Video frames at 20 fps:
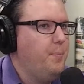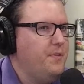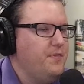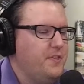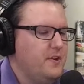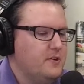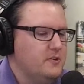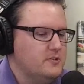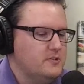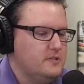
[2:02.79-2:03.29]
But
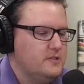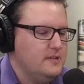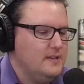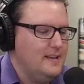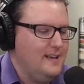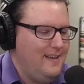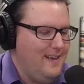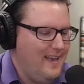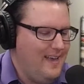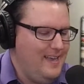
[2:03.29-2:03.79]
there's,
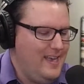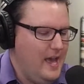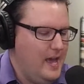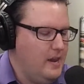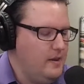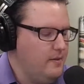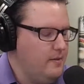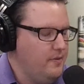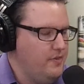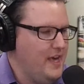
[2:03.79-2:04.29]

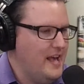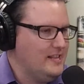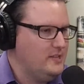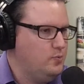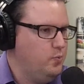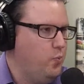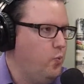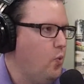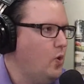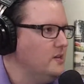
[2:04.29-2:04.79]
and
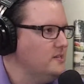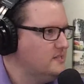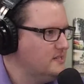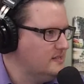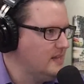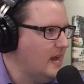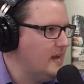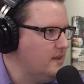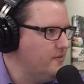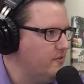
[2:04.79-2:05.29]
that's one
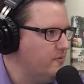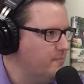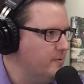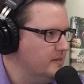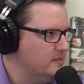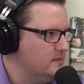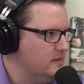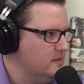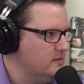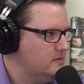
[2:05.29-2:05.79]
side of the
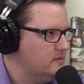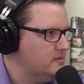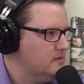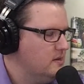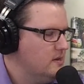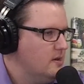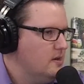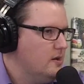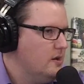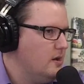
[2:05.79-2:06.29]
business.
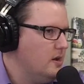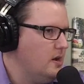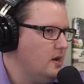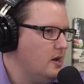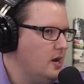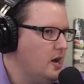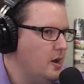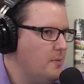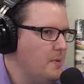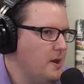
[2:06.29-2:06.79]

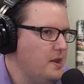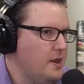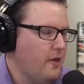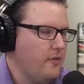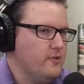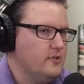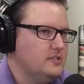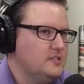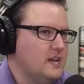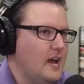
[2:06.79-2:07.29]
Um,
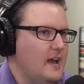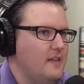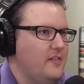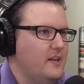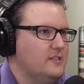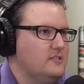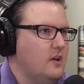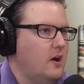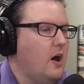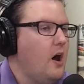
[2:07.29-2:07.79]
another side
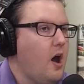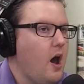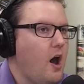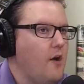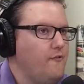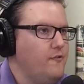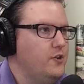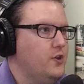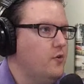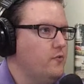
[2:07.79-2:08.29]
that's
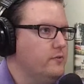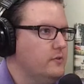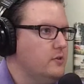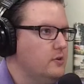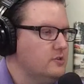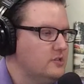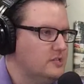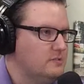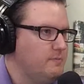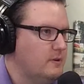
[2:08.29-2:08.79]
often
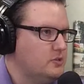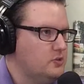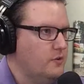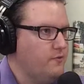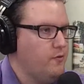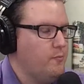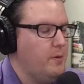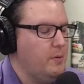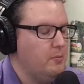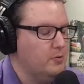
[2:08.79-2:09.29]
overlooked, especially
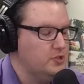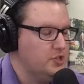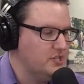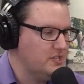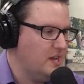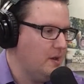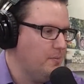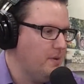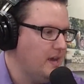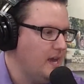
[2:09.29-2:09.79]
for people
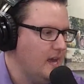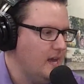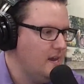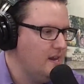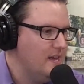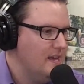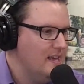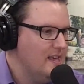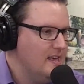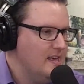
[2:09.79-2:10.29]
just coming
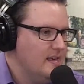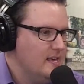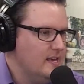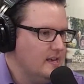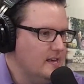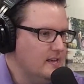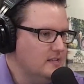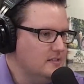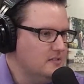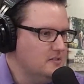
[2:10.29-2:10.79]
in,
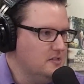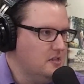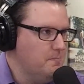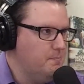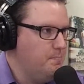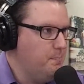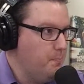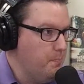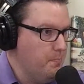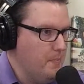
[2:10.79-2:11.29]
is the
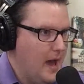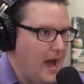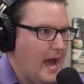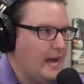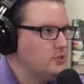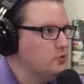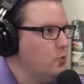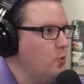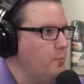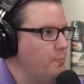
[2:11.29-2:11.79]

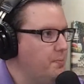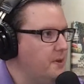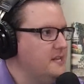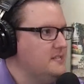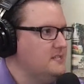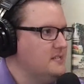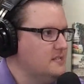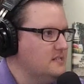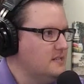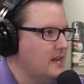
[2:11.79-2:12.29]
actual
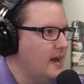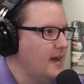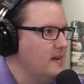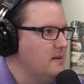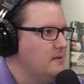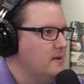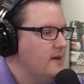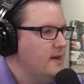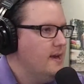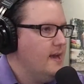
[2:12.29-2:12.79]
business
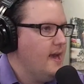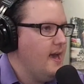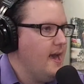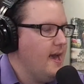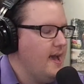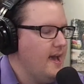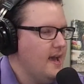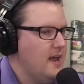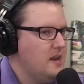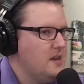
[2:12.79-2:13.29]
side.
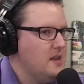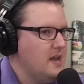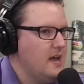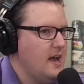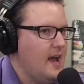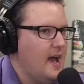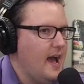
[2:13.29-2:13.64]
And